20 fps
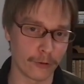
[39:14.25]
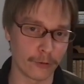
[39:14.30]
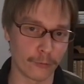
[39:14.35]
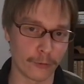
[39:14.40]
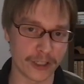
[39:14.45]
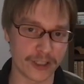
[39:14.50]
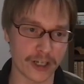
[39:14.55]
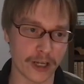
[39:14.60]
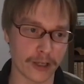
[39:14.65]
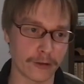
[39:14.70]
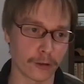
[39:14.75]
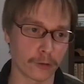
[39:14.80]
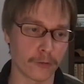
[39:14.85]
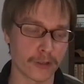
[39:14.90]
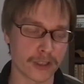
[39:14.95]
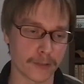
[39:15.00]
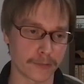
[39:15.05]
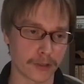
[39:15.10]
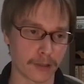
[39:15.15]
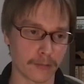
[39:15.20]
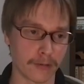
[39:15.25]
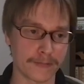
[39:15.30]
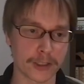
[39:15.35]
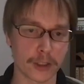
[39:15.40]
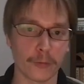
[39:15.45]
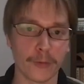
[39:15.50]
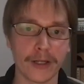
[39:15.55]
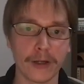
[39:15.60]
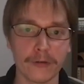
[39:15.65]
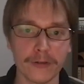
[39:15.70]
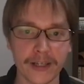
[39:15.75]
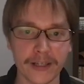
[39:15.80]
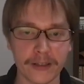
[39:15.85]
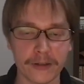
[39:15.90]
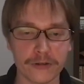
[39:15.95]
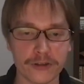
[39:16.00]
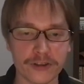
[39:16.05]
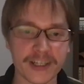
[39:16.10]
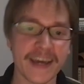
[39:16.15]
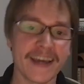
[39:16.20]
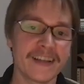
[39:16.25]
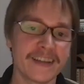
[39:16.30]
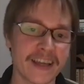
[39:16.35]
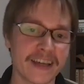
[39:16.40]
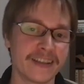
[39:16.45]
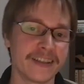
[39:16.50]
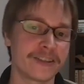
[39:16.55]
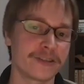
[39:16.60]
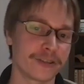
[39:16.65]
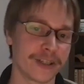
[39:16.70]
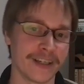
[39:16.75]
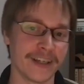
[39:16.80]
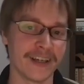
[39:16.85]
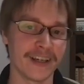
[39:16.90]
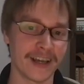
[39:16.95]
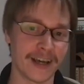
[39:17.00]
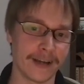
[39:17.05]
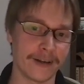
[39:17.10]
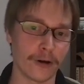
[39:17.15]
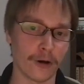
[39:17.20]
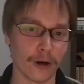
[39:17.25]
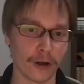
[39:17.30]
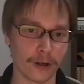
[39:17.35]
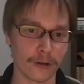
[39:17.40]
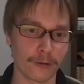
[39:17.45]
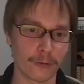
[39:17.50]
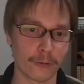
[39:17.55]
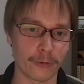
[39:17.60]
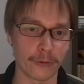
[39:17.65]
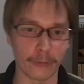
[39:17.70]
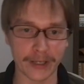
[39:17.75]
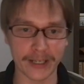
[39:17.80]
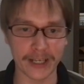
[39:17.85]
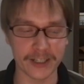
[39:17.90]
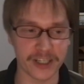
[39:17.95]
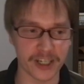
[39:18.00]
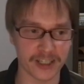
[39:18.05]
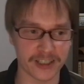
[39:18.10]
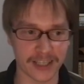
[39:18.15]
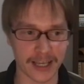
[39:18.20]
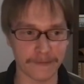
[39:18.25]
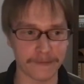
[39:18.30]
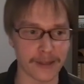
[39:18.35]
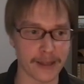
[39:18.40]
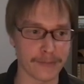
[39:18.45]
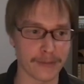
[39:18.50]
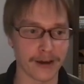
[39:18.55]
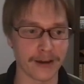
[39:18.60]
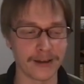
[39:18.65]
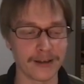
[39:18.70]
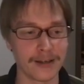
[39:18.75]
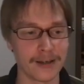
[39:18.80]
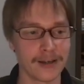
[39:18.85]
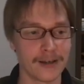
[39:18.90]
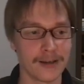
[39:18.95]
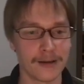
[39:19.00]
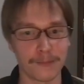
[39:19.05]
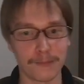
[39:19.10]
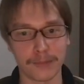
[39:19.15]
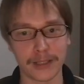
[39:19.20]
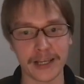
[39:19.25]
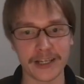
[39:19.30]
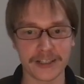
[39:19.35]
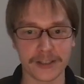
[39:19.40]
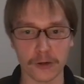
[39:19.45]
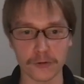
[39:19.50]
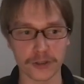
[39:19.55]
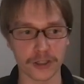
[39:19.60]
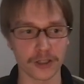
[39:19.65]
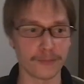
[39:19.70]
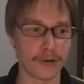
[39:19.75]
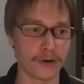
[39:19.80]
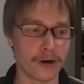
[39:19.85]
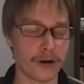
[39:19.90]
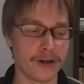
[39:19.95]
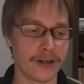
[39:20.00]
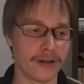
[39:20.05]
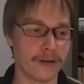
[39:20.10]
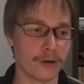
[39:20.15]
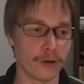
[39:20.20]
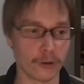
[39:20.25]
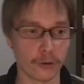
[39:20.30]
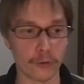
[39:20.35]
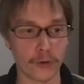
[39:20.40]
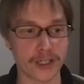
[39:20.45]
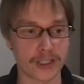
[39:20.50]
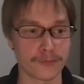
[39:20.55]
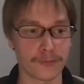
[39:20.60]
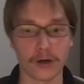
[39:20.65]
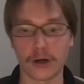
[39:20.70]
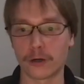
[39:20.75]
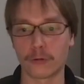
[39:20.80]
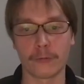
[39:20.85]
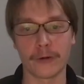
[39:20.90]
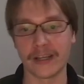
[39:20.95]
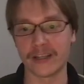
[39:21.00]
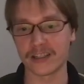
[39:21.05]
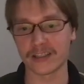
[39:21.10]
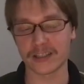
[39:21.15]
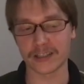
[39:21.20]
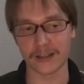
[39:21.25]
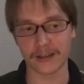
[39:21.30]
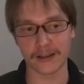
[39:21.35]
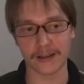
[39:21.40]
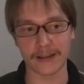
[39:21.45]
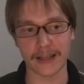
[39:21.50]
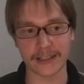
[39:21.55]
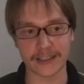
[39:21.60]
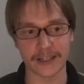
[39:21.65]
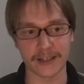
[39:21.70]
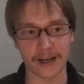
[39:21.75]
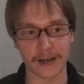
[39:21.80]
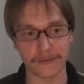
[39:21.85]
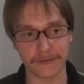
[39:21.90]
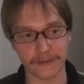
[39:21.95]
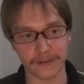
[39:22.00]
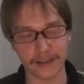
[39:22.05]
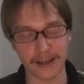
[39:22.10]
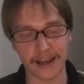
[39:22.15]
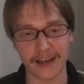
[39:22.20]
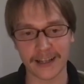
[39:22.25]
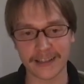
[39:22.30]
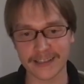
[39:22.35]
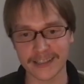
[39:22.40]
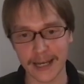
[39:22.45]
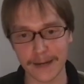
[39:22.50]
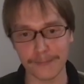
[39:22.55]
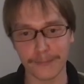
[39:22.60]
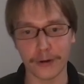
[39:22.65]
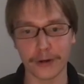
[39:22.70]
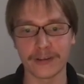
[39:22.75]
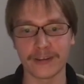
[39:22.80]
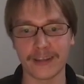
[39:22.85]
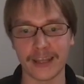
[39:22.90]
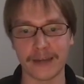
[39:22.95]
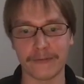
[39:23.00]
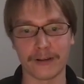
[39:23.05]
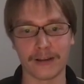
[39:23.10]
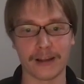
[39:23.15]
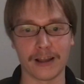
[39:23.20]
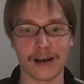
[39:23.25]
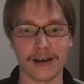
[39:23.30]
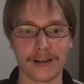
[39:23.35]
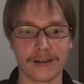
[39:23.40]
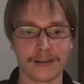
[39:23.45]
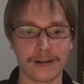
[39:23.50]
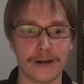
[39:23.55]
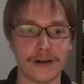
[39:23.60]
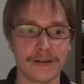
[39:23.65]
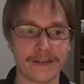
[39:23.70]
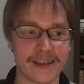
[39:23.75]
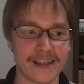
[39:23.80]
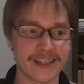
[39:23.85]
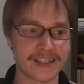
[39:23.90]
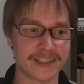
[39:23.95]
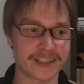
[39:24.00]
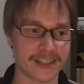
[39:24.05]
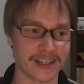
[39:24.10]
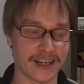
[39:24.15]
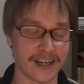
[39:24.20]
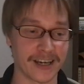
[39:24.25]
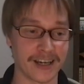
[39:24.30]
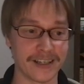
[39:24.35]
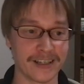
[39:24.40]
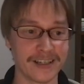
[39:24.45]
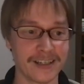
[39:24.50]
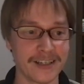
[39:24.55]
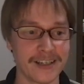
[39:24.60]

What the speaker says: which I thought was a problem. So we don't need to say territory at all. We can just have them play stones on the board, who has more wins, that's enough. And at some point they will learn this, they